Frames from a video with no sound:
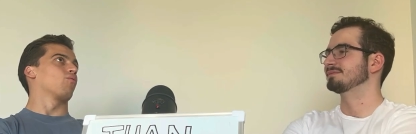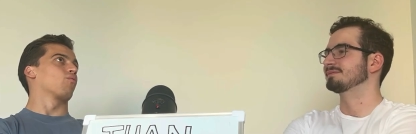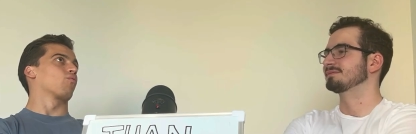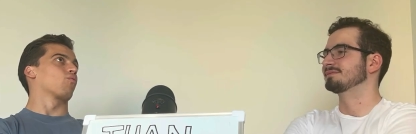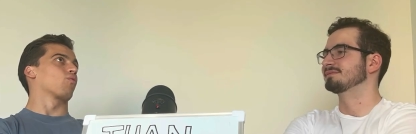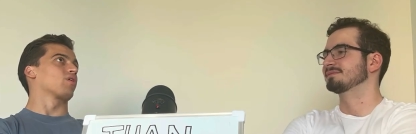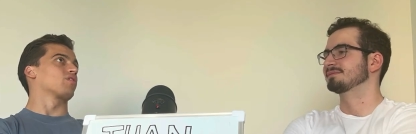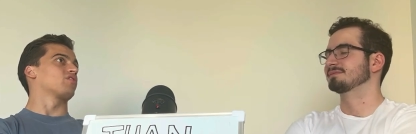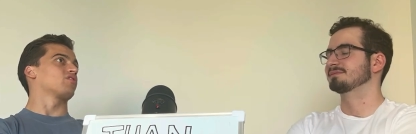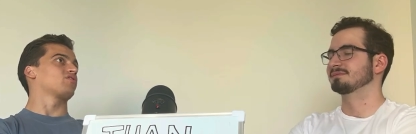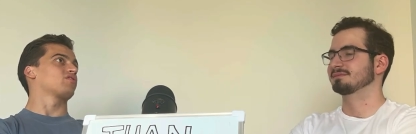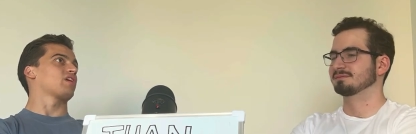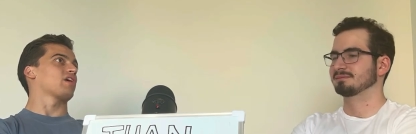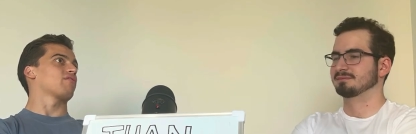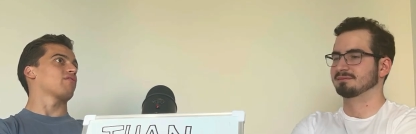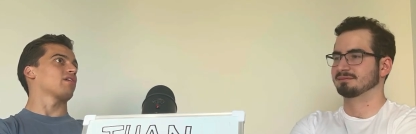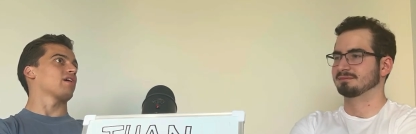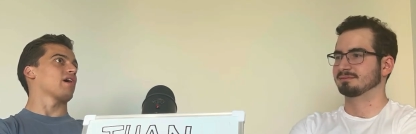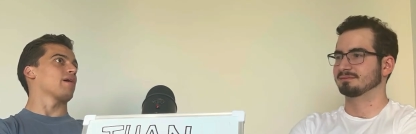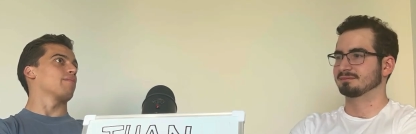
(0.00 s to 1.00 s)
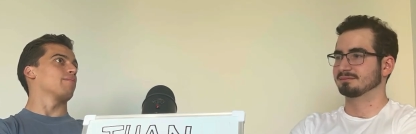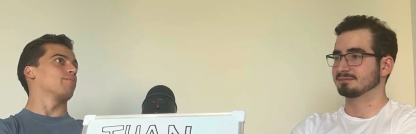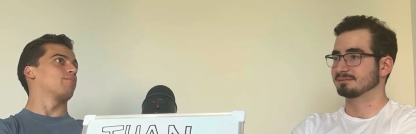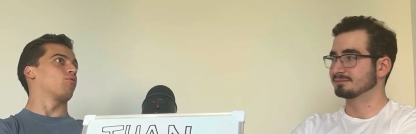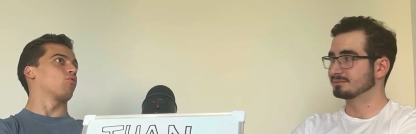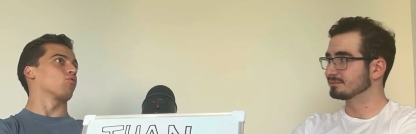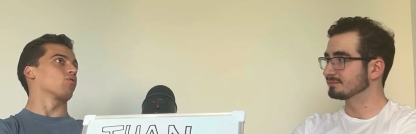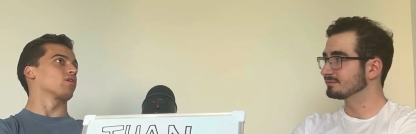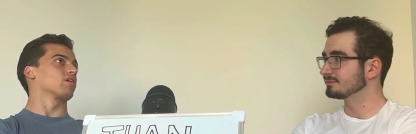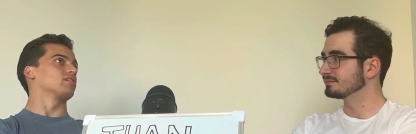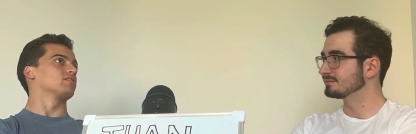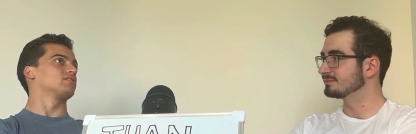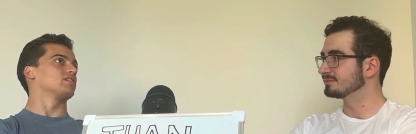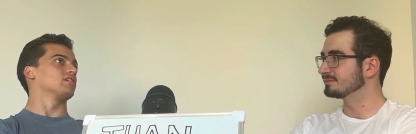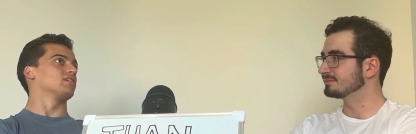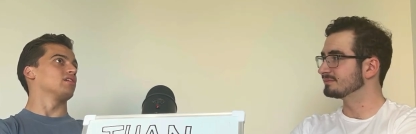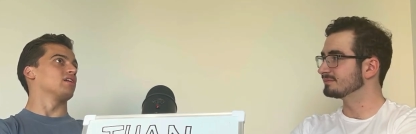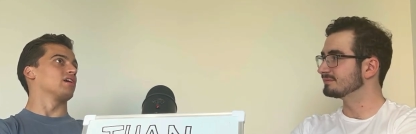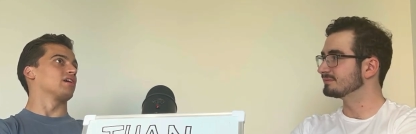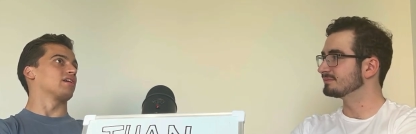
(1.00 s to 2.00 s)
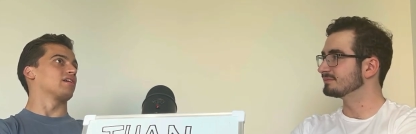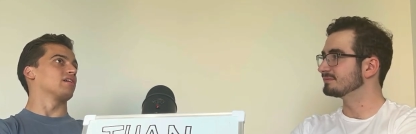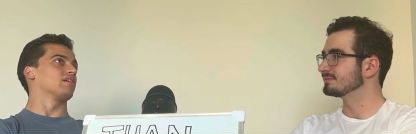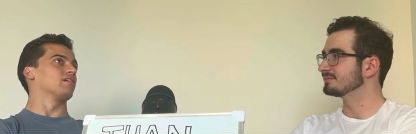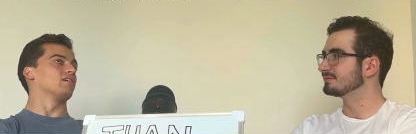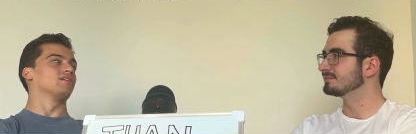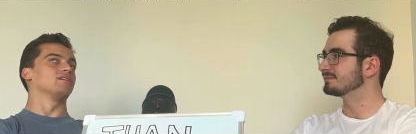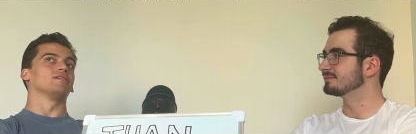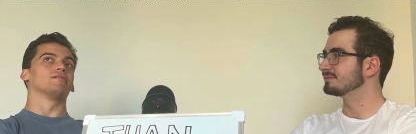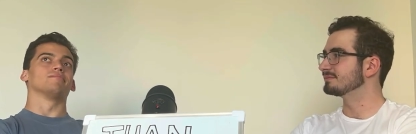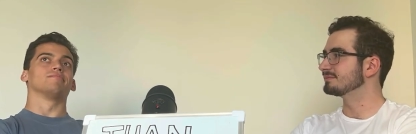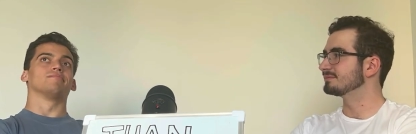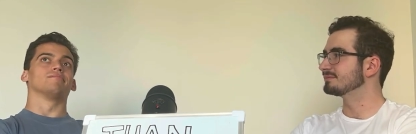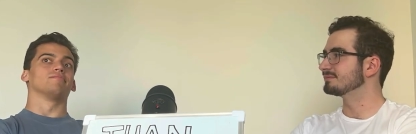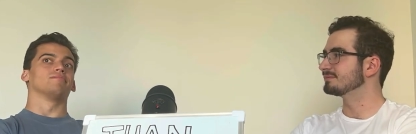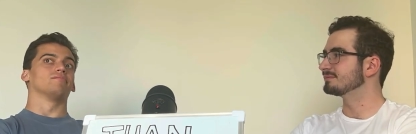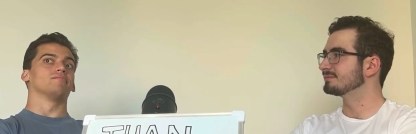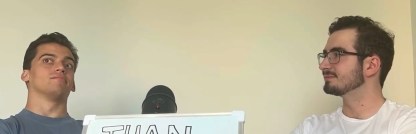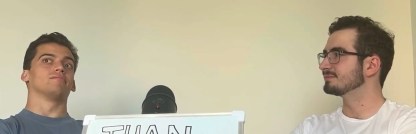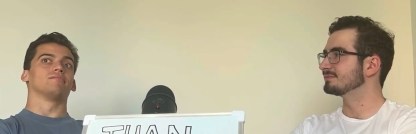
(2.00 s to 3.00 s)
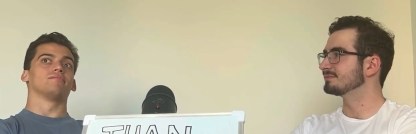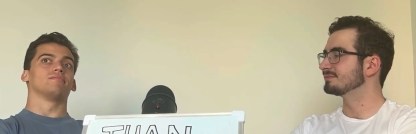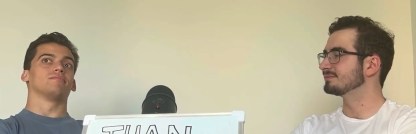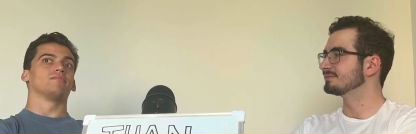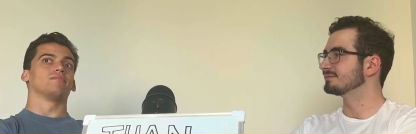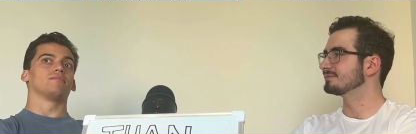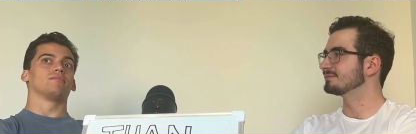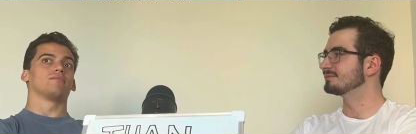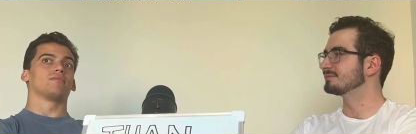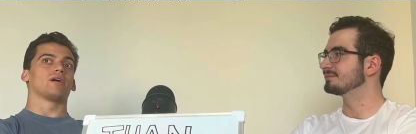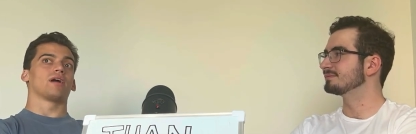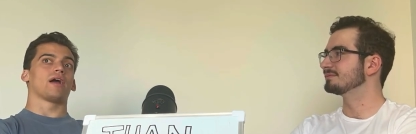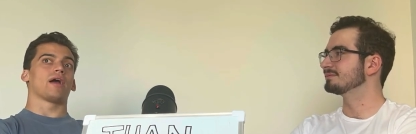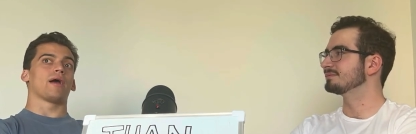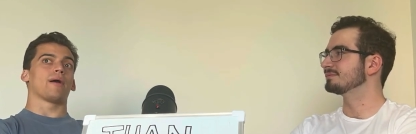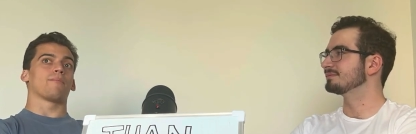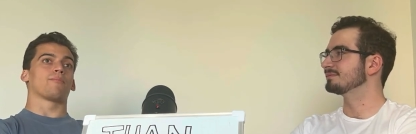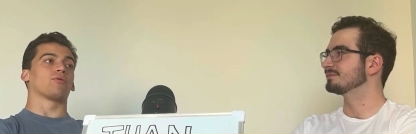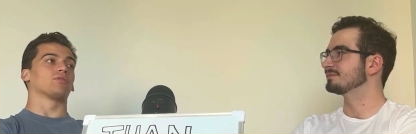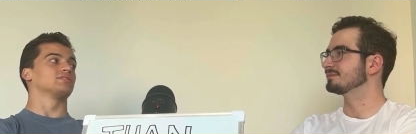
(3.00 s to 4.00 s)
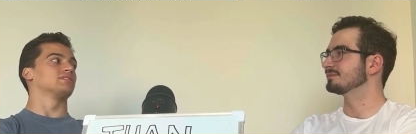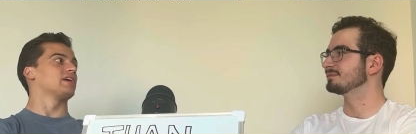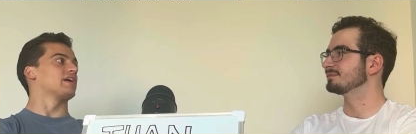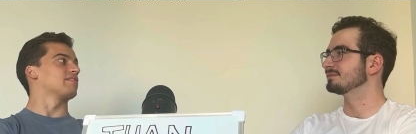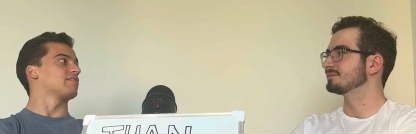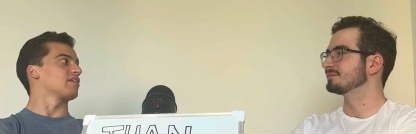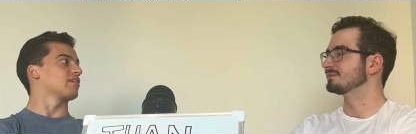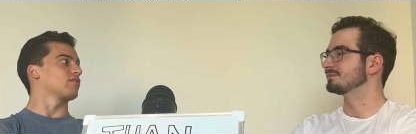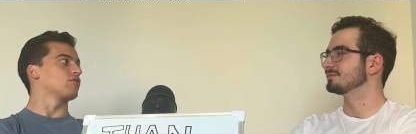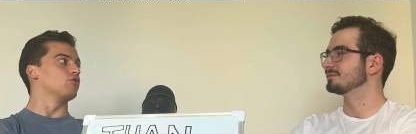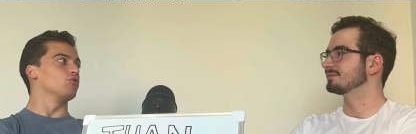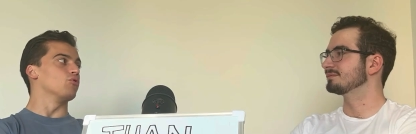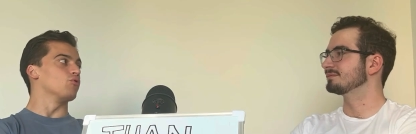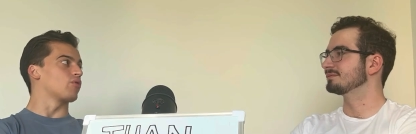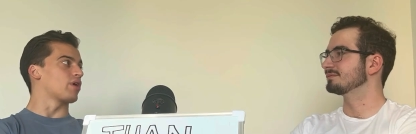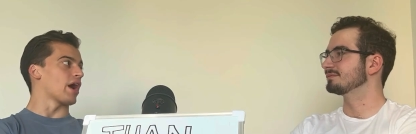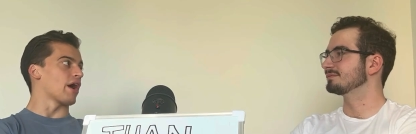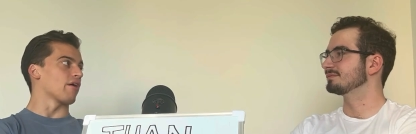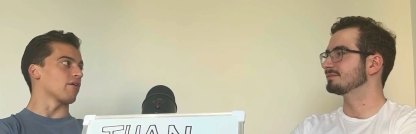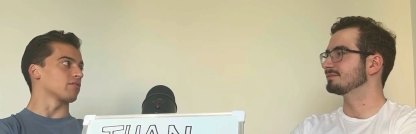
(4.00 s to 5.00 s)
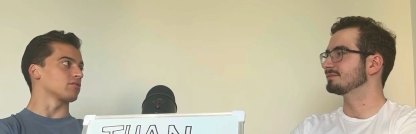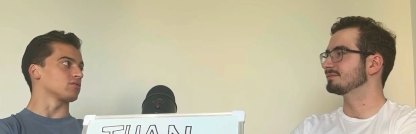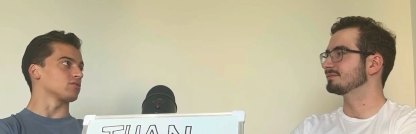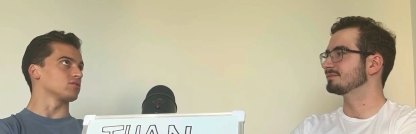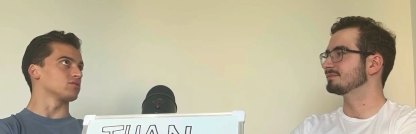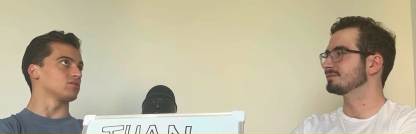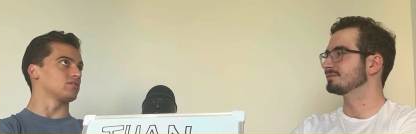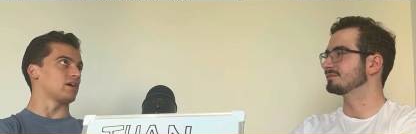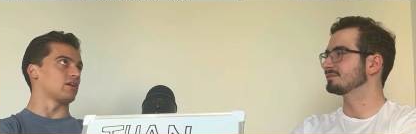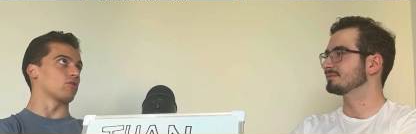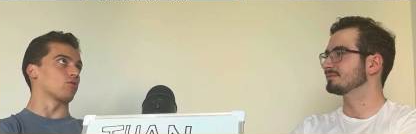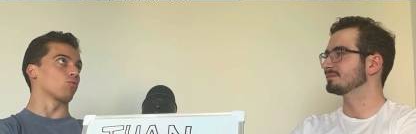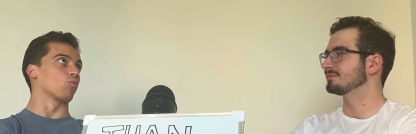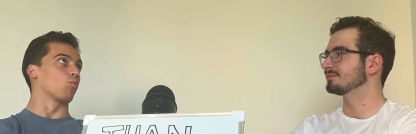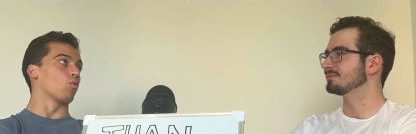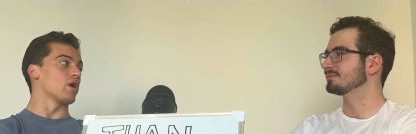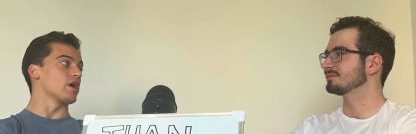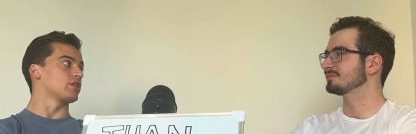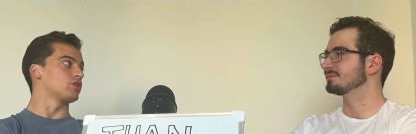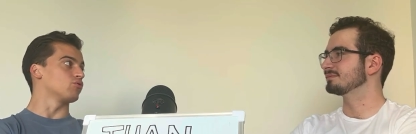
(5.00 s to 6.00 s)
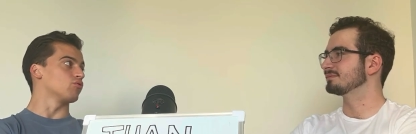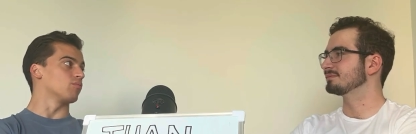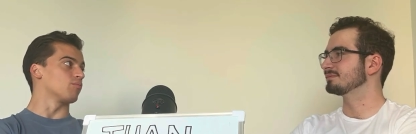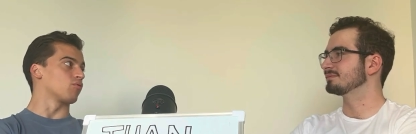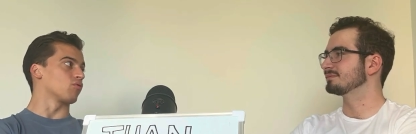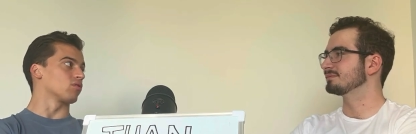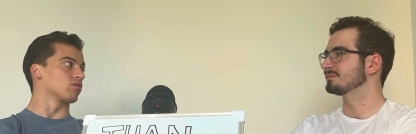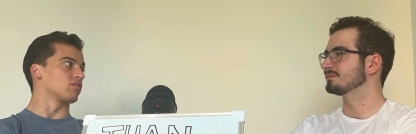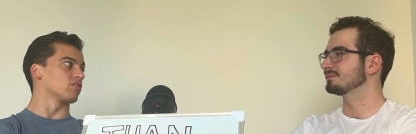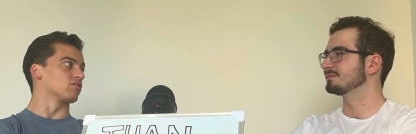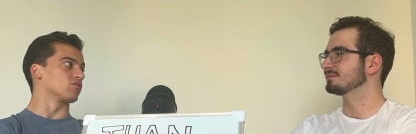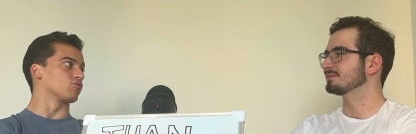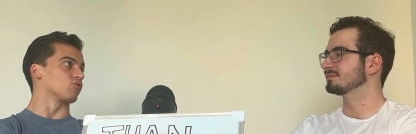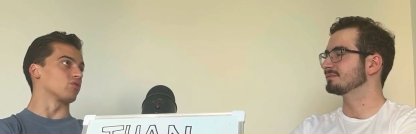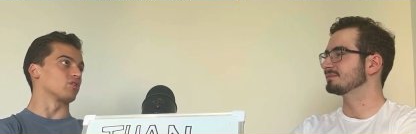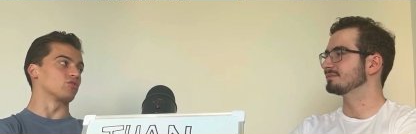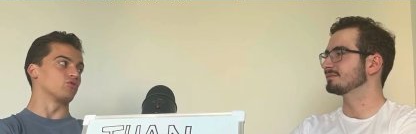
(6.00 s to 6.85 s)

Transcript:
Speaker 1: we're just giving importance and like um, presenting new characters that are way too important to the story